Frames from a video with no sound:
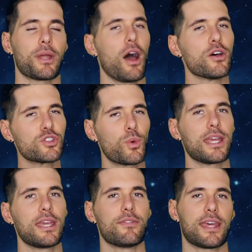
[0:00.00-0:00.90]
I also want
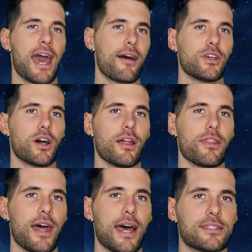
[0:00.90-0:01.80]
to give the caveat
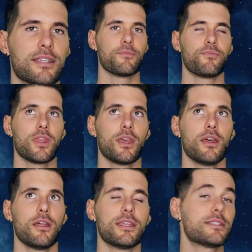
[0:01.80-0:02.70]
that
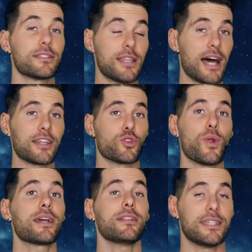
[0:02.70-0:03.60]
this is not directly